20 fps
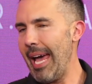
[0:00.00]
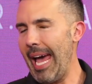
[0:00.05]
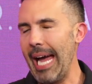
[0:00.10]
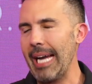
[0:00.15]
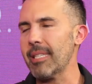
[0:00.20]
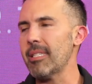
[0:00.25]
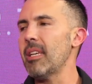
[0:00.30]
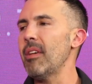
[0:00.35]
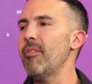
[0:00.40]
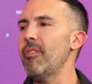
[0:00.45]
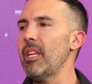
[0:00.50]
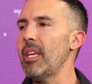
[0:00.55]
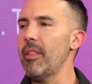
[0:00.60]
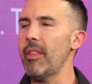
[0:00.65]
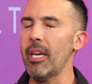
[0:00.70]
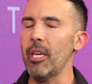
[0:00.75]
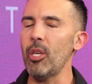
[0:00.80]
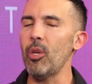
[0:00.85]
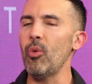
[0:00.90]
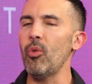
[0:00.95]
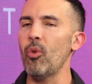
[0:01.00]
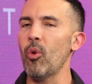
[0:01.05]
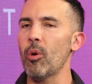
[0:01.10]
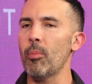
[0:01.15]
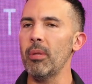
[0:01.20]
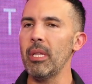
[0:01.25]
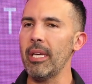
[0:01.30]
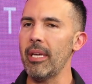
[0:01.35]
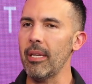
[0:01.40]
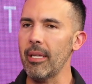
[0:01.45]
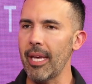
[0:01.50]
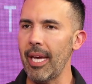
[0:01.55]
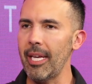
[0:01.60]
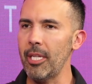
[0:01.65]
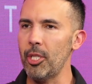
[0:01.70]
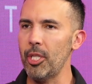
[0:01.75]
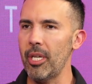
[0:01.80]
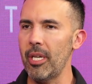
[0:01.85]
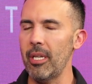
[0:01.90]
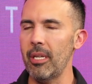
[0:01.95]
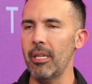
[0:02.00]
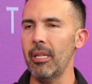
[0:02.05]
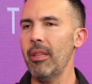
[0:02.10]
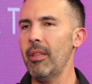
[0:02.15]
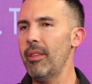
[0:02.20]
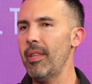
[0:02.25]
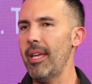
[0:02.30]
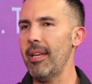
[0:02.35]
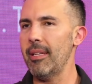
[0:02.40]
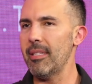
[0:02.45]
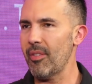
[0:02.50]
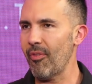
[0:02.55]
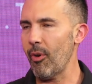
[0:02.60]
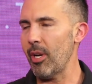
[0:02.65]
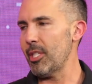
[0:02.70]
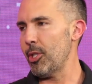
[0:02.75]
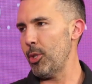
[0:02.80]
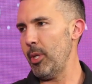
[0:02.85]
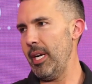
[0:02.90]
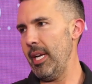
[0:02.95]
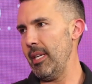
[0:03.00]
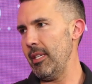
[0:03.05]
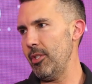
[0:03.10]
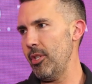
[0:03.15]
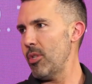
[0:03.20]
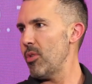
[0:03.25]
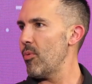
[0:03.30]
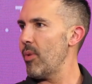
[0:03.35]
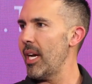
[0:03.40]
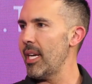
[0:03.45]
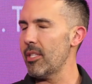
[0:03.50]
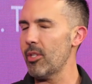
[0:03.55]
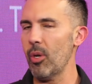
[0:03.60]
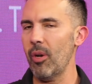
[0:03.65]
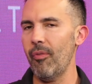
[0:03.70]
activity that you normally engage in that is frustrating to you, right?